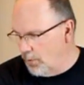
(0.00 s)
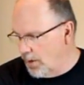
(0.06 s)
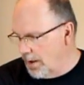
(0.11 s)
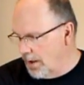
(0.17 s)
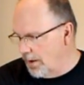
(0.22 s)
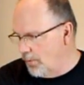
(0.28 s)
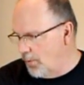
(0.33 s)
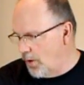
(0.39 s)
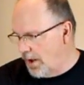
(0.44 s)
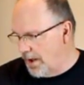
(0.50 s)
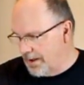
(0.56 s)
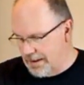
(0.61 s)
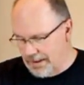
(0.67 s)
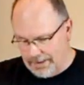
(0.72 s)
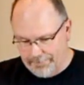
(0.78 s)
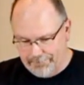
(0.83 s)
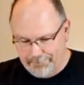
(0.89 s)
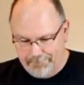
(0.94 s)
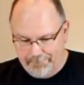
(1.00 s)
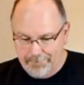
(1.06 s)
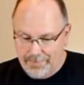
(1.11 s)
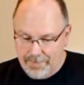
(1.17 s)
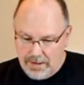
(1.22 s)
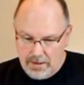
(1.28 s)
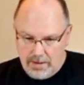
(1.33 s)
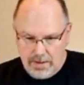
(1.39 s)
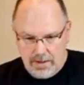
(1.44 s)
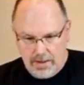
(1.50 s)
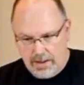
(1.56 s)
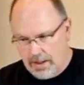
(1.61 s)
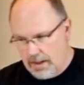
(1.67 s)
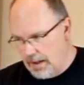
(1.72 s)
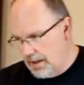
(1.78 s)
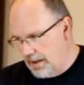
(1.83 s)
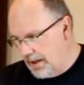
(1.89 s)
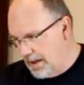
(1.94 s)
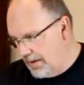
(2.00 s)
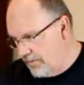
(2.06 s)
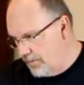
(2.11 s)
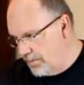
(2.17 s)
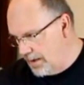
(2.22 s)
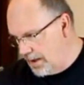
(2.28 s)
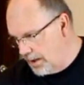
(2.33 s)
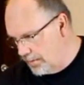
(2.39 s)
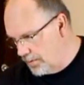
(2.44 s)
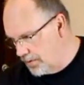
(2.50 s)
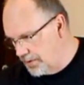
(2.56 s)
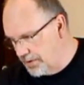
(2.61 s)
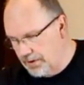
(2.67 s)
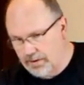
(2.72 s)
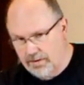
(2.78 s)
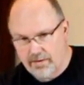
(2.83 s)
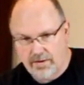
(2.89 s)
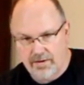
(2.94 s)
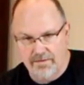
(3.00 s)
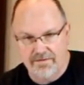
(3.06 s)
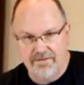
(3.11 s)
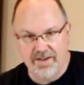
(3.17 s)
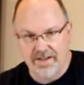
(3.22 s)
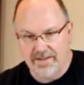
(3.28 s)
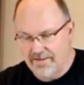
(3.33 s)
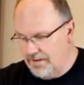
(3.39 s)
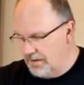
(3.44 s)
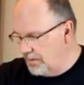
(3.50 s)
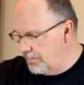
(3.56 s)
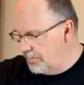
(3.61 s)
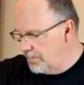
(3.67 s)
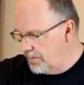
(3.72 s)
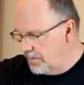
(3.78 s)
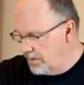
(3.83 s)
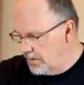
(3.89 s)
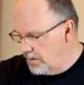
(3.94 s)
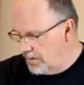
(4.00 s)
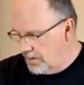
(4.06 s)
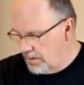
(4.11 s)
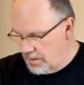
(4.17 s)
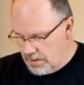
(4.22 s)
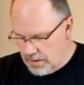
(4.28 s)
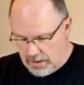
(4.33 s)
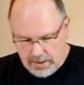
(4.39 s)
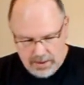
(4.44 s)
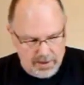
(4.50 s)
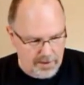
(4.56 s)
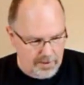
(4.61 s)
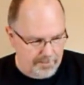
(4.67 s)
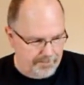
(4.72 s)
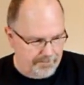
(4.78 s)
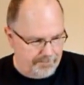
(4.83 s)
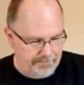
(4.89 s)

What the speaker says: while I'm walking, and they haven't been able to fix it. They